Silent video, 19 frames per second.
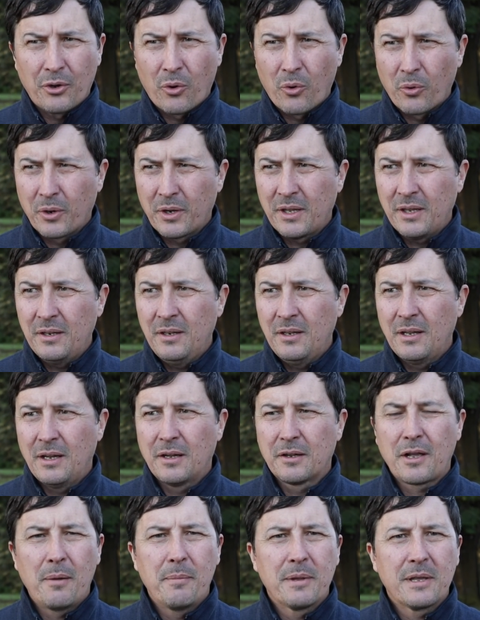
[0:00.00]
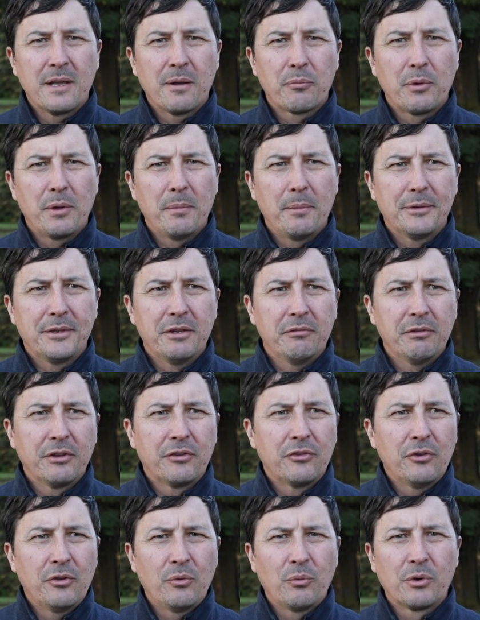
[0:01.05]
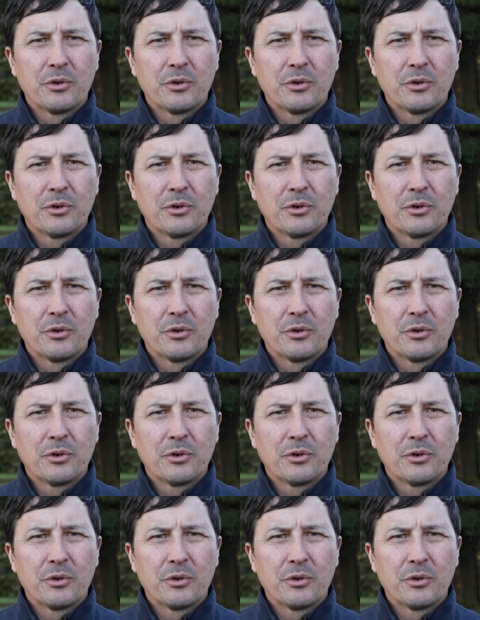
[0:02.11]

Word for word: Oregon, uh, coming up relatively soon.